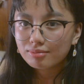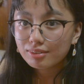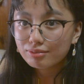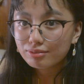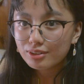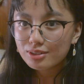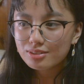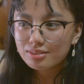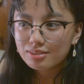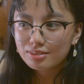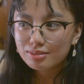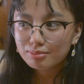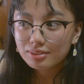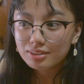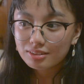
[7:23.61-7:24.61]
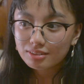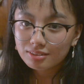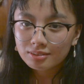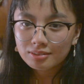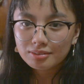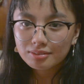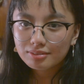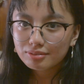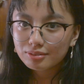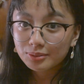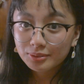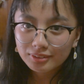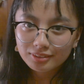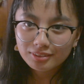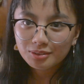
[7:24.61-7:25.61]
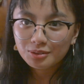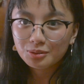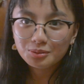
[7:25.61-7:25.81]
not forcing you, but you know, if you want to.